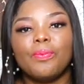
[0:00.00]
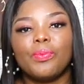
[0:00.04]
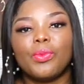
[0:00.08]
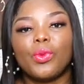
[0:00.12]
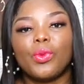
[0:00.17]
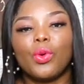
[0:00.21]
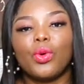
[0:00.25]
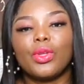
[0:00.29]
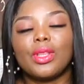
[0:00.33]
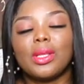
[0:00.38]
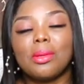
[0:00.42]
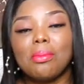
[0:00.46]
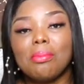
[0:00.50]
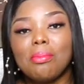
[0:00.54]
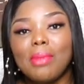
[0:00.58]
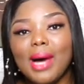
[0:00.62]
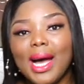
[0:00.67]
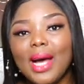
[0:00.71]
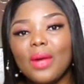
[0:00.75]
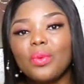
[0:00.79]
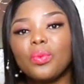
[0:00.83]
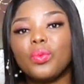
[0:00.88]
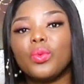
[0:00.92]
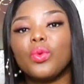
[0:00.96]
or the
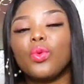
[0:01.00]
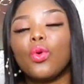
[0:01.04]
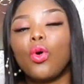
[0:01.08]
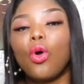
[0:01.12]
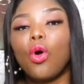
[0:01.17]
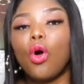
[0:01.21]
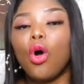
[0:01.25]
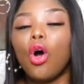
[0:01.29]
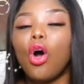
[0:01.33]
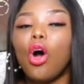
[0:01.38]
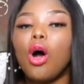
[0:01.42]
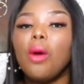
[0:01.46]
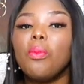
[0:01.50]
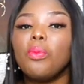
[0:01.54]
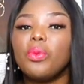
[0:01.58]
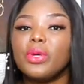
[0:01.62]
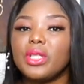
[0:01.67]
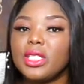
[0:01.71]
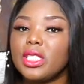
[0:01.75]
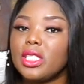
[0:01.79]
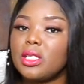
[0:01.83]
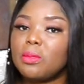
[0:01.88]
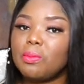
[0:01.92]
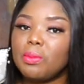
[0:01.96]
man will come
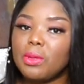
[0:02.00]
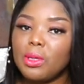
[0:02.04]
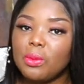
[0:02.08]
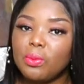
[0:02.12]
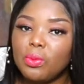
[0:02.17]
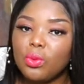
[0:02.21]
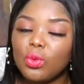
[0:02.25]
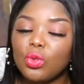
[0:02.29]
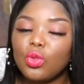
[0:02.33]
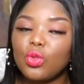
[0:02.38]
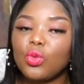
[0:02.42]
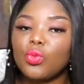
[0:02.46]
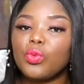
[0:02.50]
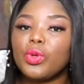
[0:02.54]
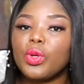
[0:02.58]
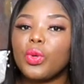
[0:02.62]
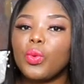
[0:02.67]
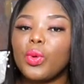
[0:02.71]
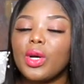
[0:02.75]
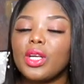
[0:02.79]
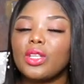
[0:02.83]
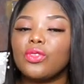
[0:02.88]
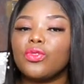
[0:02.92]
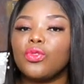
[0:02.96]
with his people to
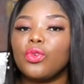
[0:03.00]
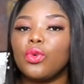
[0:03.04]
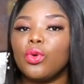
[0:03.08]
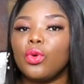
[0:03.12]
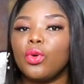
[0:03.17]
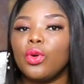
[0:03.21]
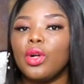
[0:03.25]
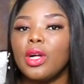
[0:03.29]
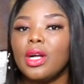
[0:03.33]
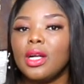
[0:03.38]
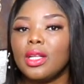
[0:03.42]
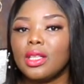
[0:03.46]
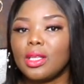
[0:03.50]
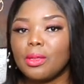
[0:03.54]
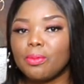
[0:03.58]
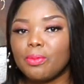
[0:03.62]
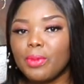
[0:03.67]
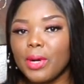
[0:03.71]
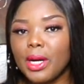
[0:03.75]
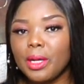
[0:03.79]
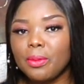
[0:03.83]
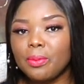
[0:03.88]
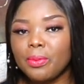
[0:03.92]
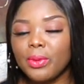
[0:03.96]
request for the
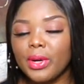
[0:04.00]
bride